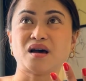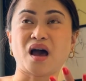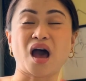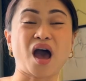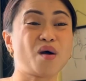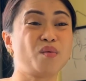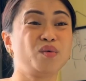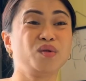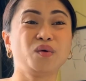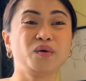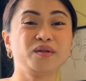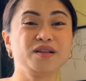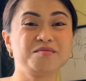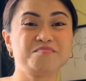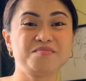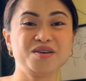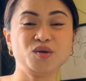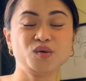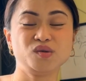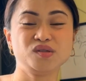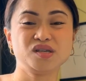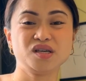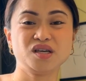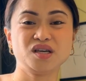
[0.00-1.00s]
I will only be
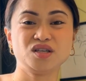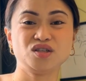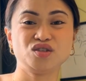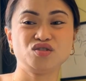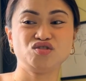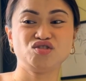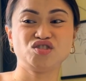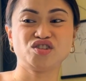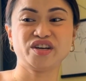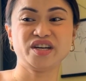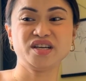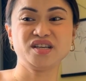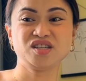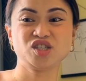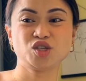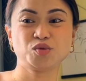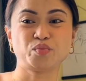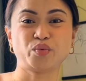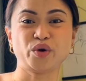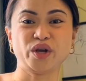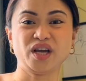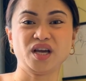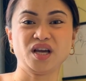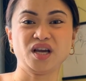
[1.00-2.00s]
using it during
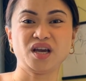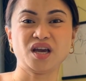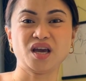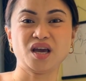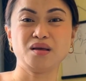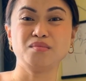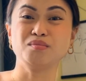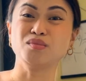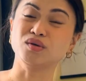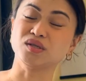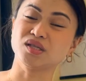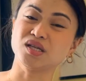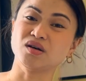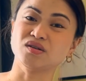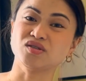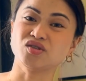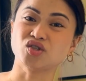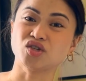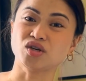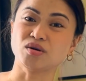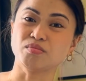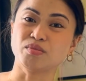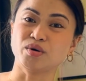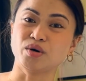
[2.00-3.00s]
spring and mostly on
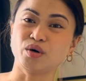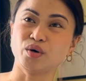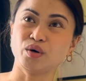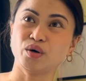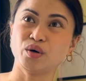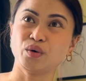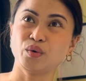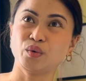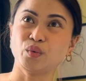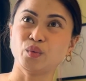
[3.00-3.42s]
summer